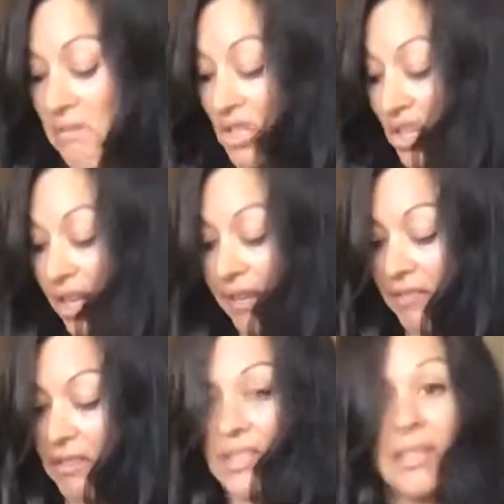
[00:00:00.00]
a jar
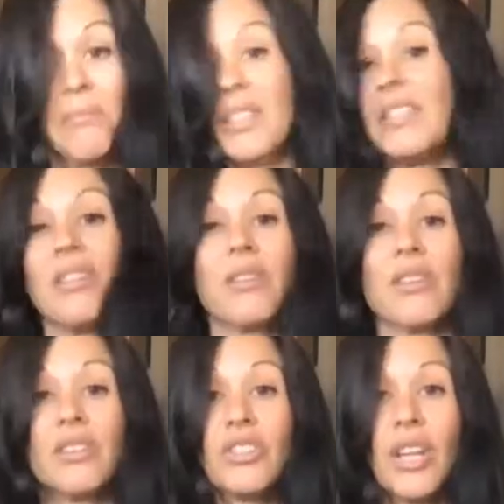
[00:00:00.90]
very similar to
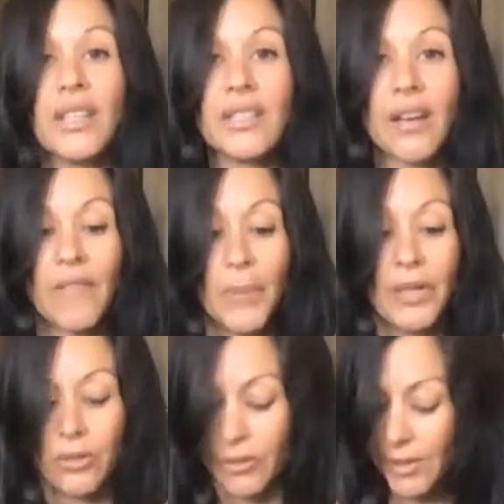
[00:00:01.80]
the jars that I've
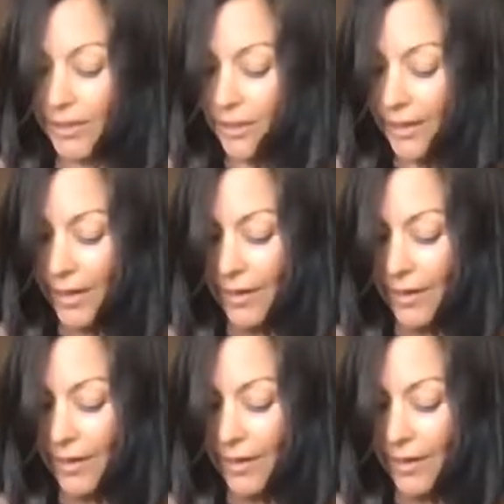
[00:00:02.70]
been using,